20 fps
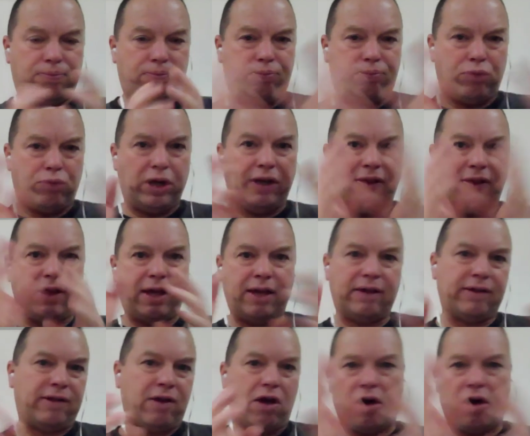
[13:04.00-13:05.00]
bring
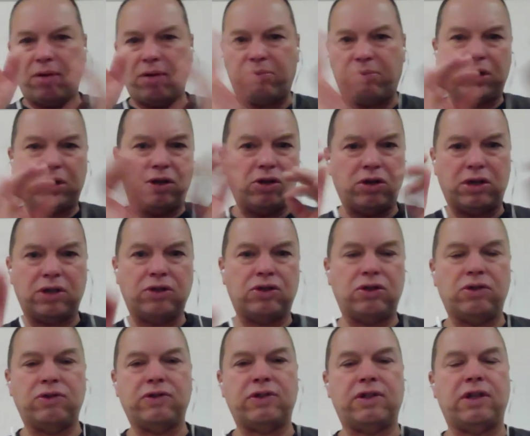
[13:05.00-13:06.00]
things up and you can
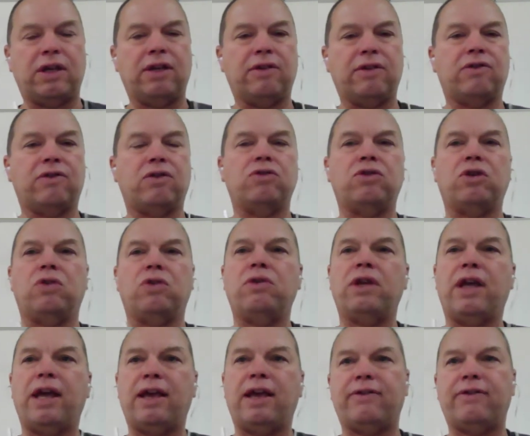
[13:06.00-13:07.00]
choose things. So don't
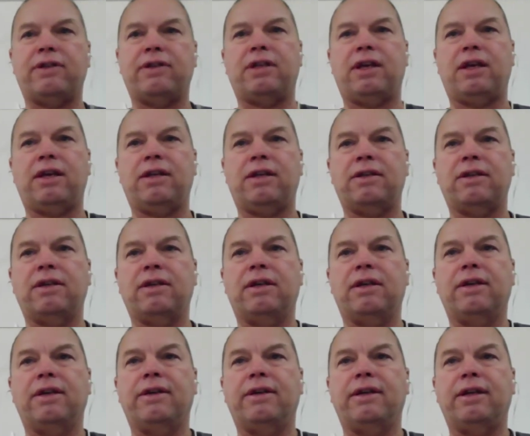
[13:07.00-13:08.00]
hesitate
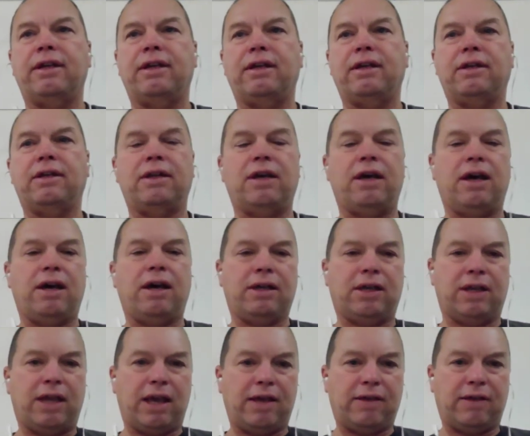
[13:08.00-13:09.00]
in
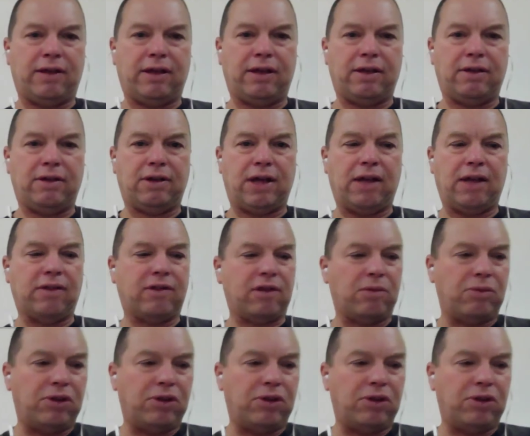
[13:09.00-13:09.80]
guessing at some of